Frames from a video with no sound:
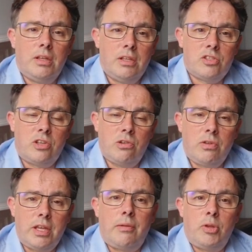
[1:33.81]
So
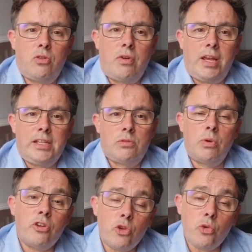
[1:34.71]
yeah, it'd be great. So what
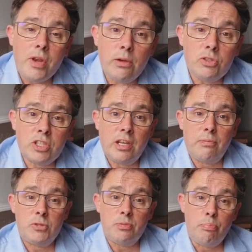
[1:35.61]
I'm going to do now is going
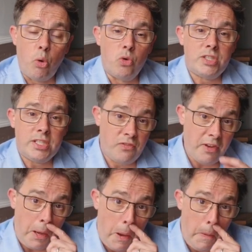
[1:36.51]
to just pause this
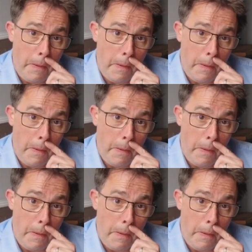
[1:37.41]
video,